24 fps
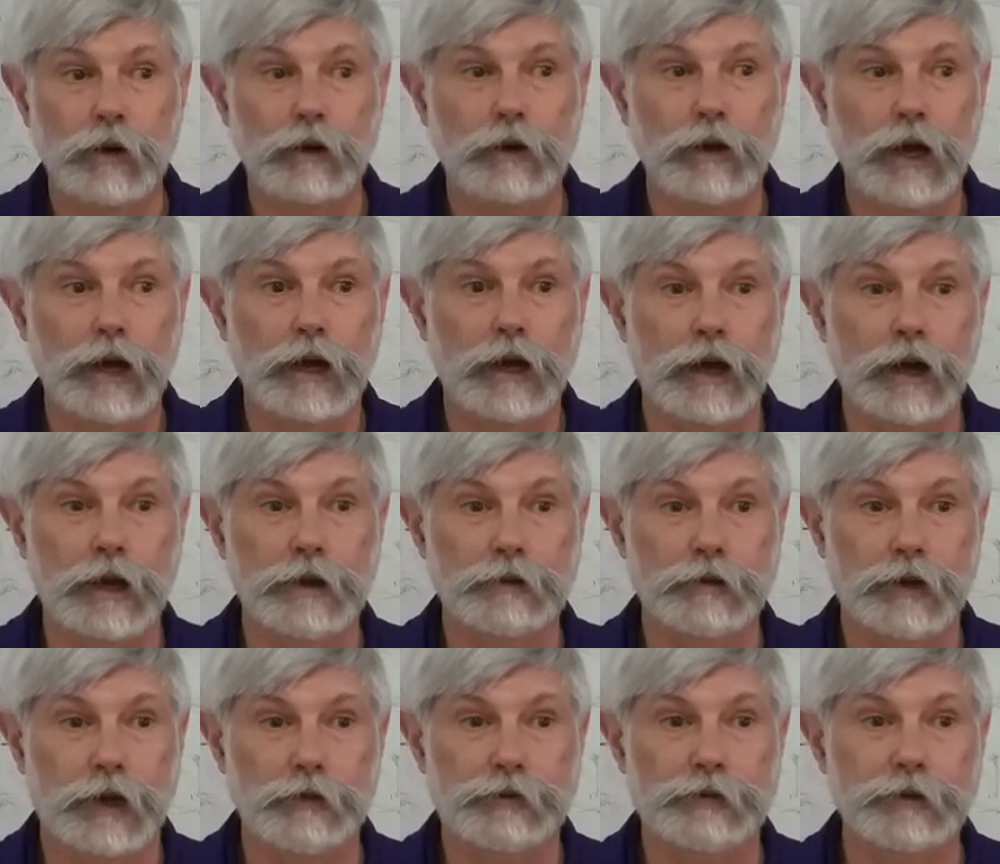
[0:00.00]
Well,
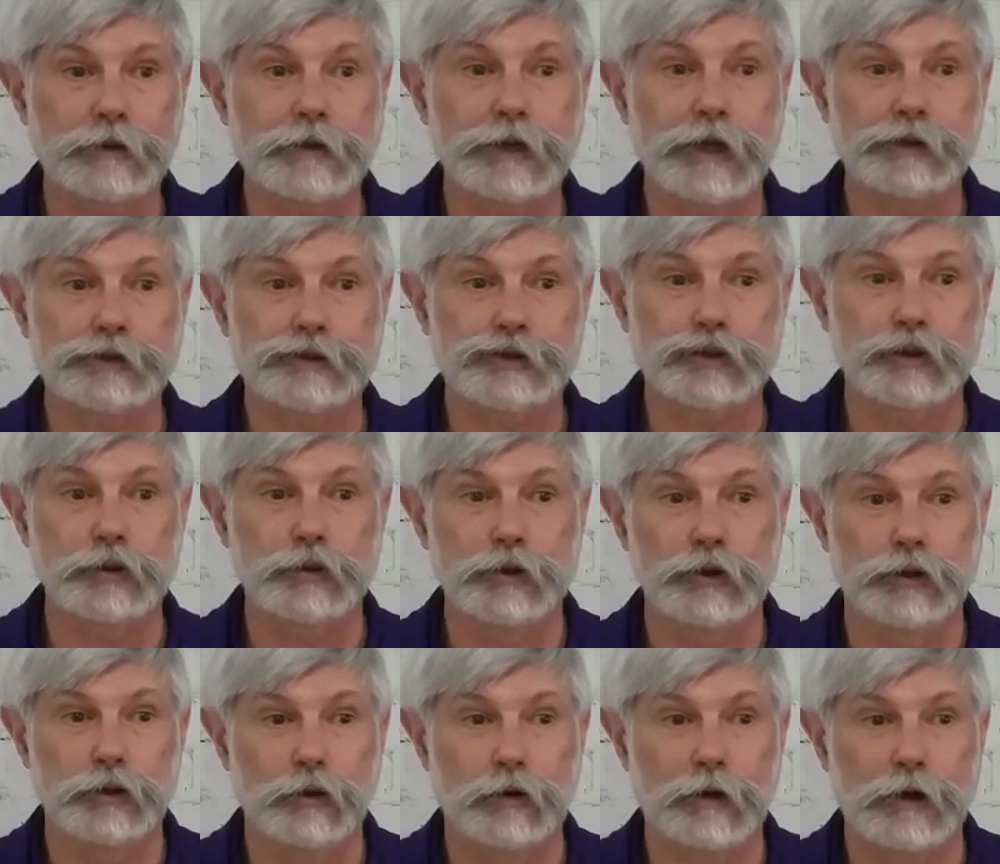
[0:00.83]
I think that's
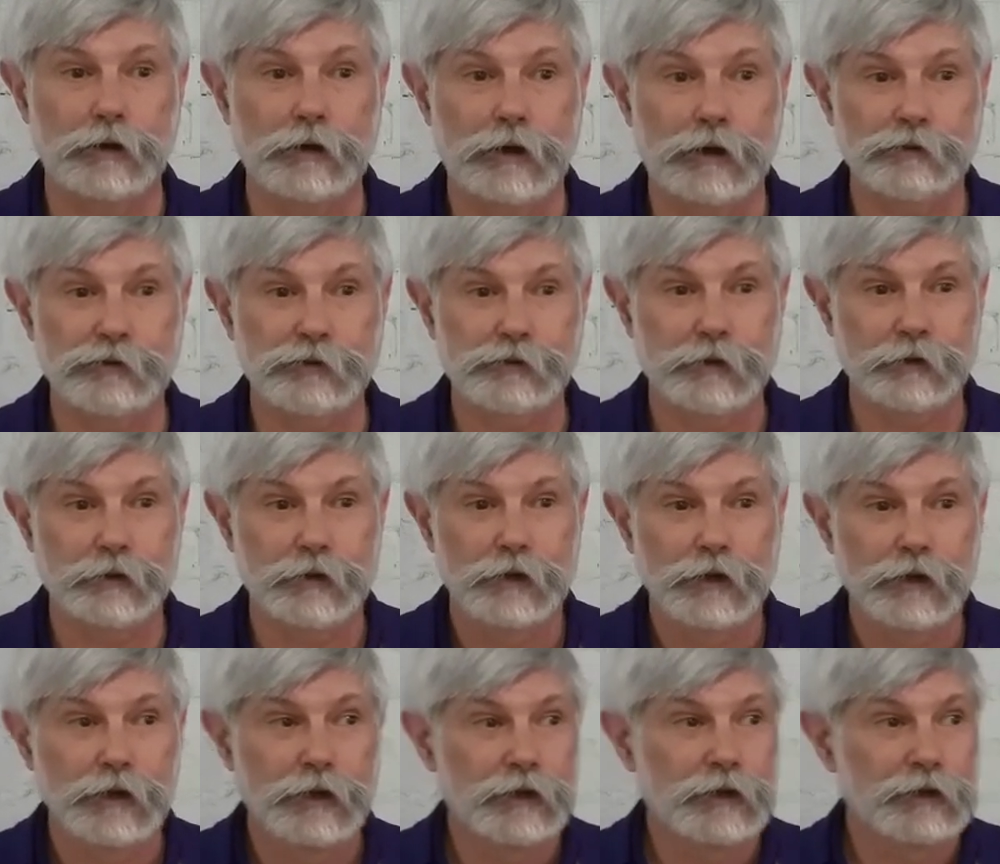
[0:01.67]
true. You know, I was
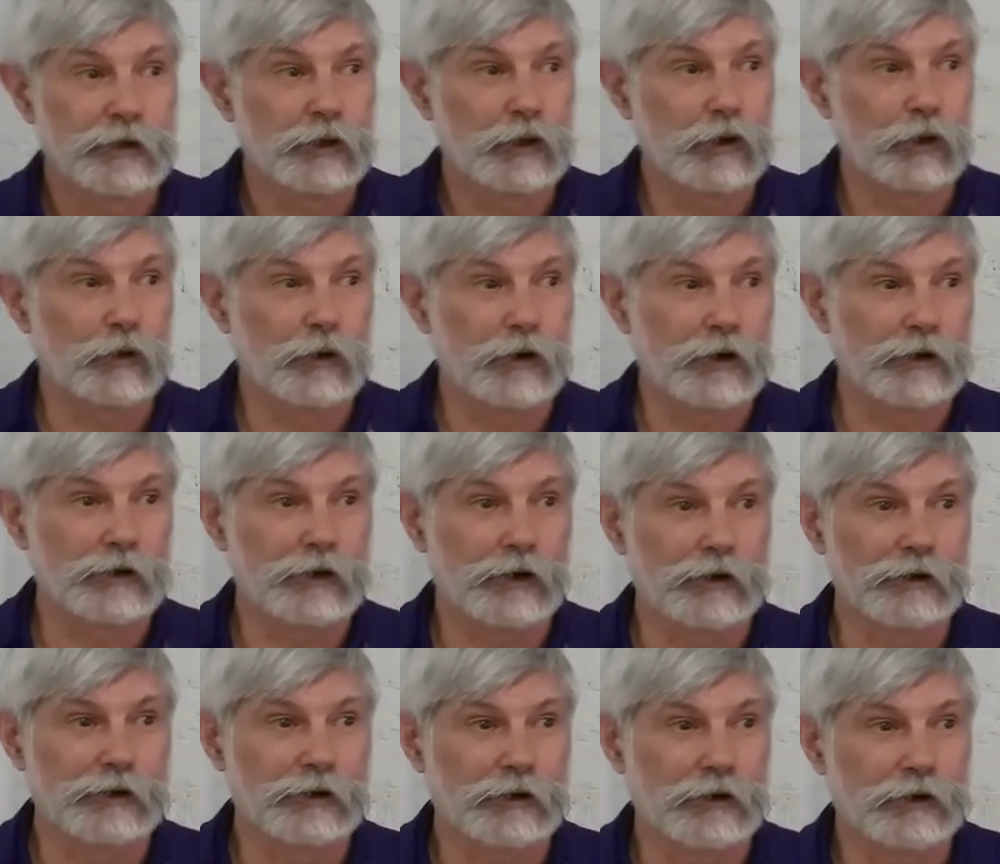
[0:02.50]

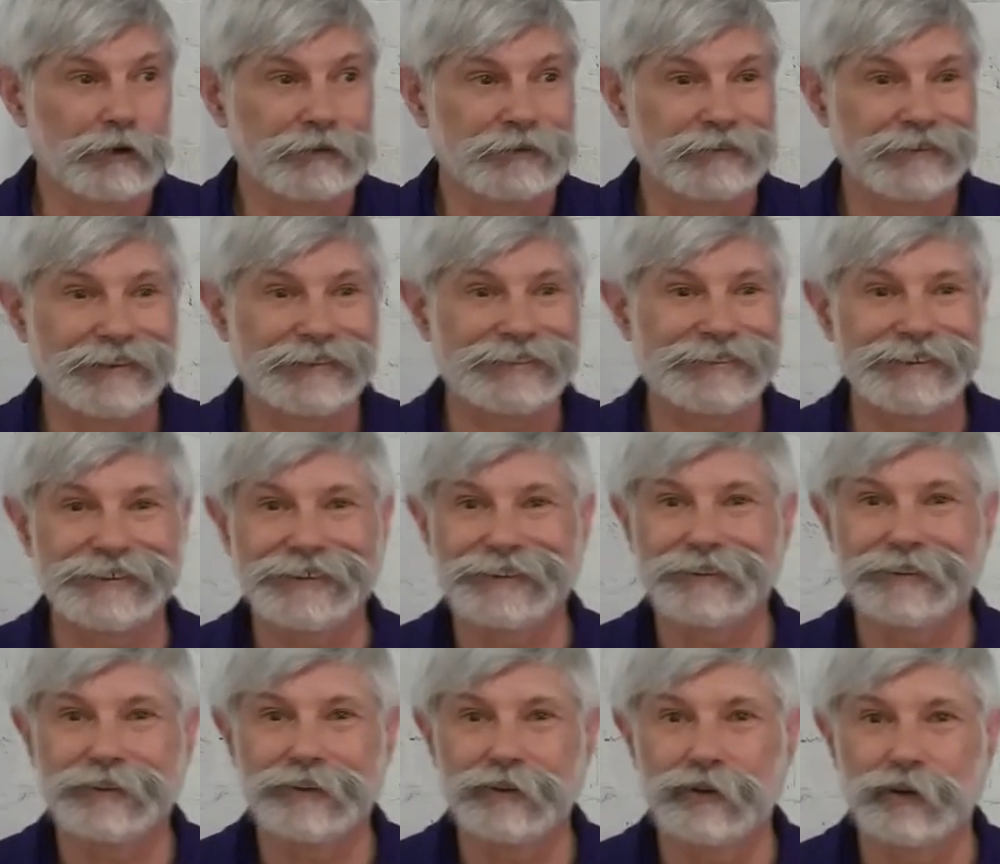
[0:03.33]
a
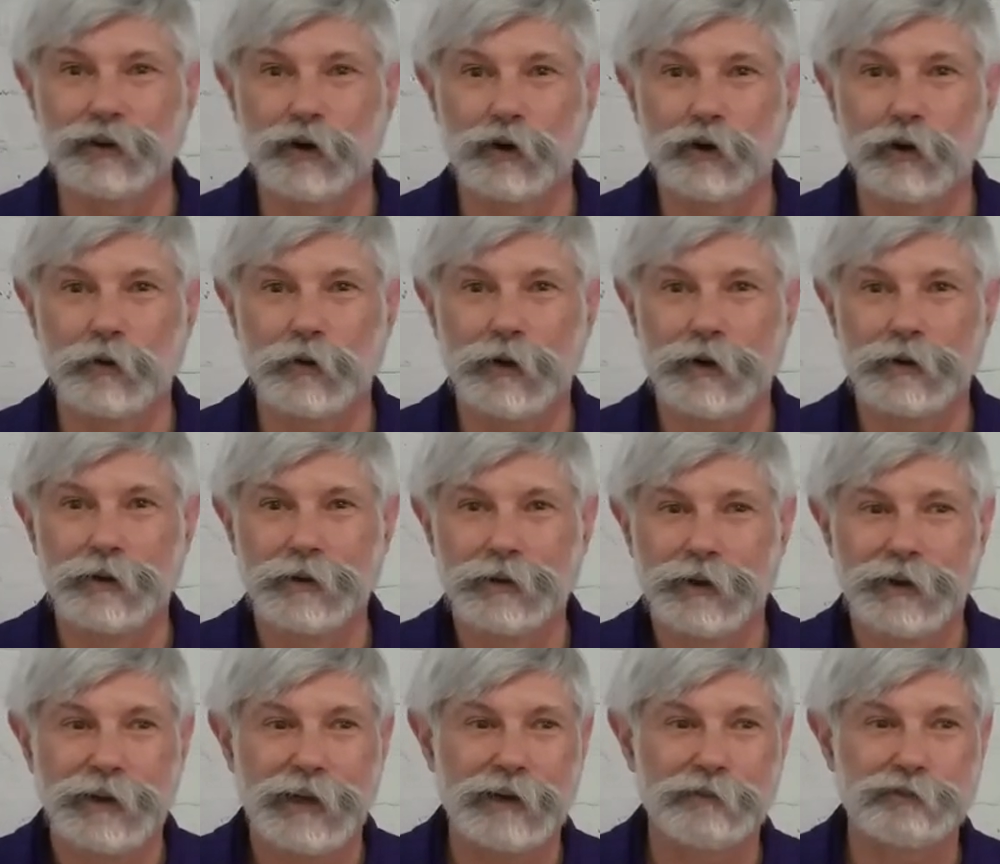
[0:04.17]
nothing, you know,
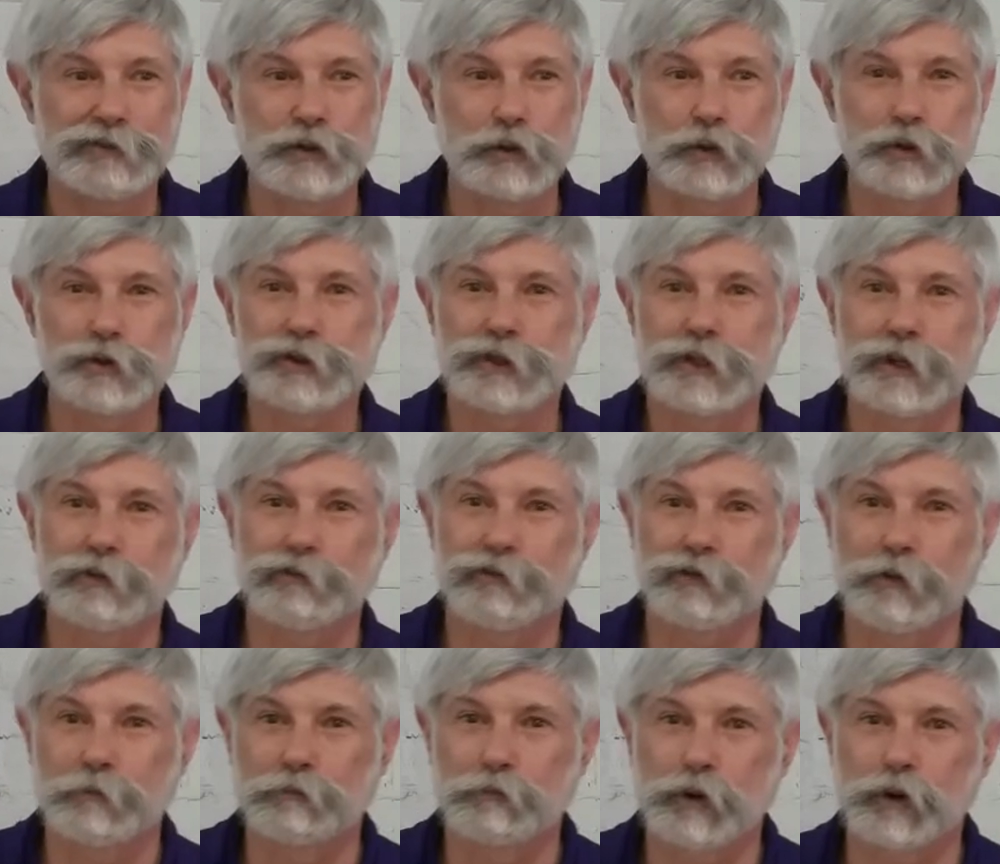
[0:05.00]
half-Jewish kid
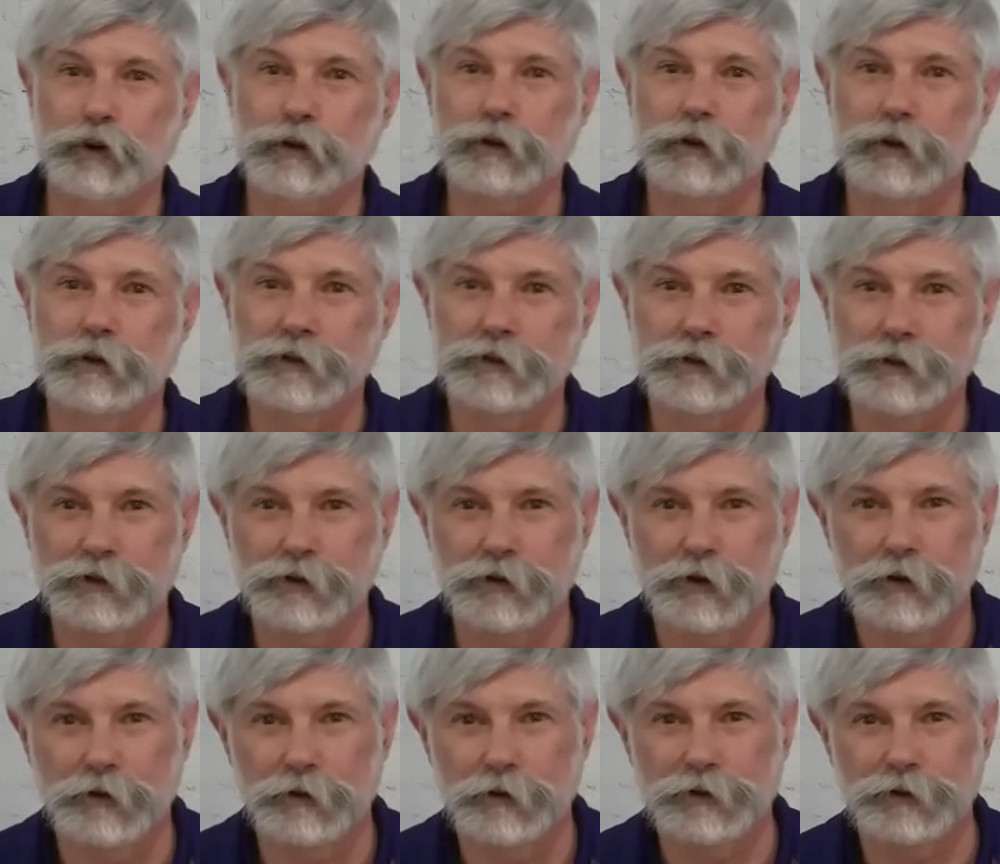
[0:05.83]
from Brooklyn, you
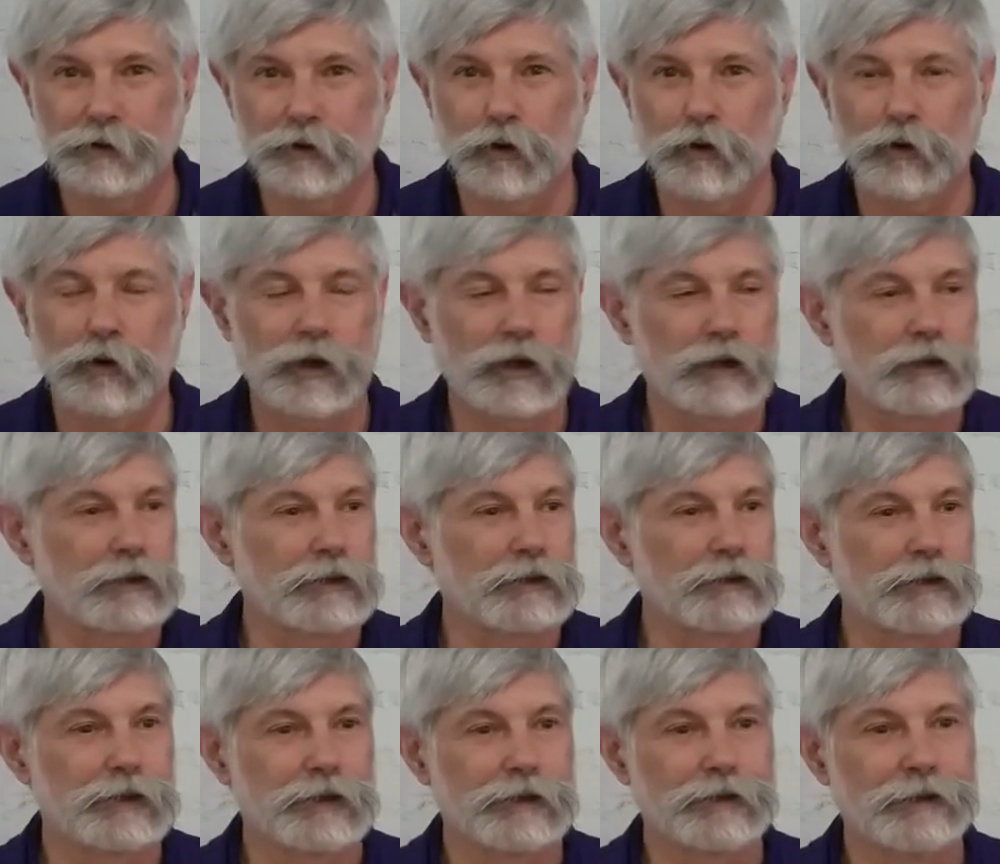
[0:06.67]
know, and Long
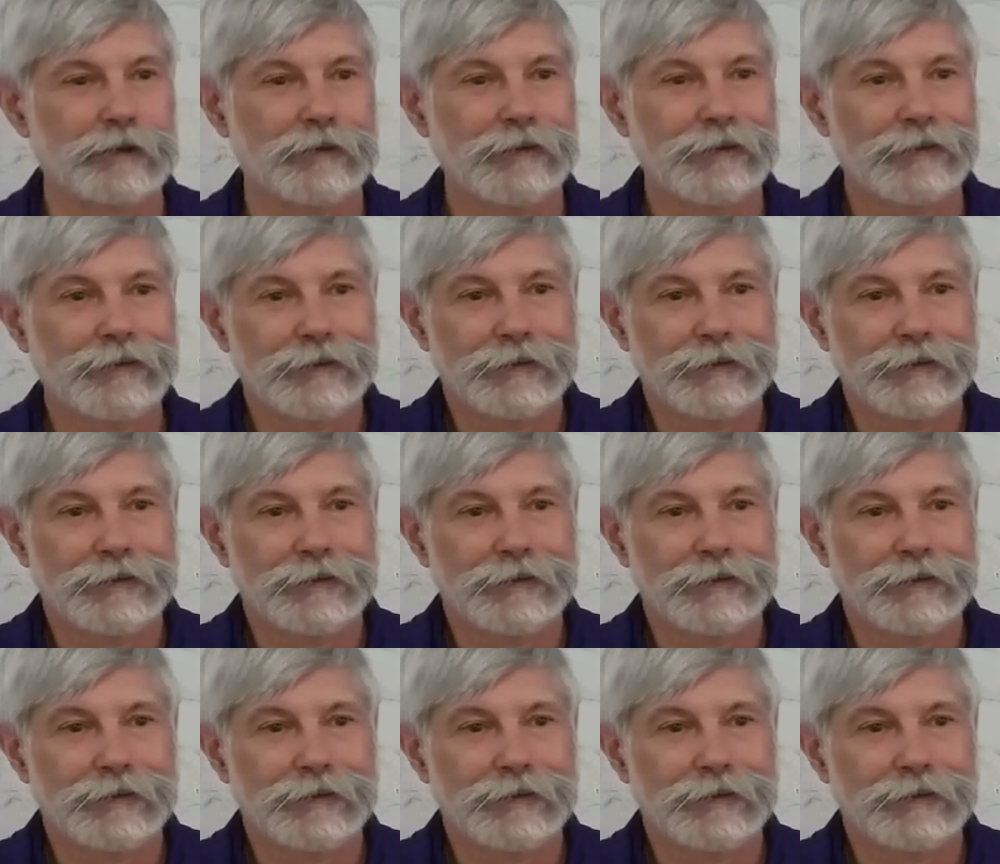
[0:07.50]
Island, and,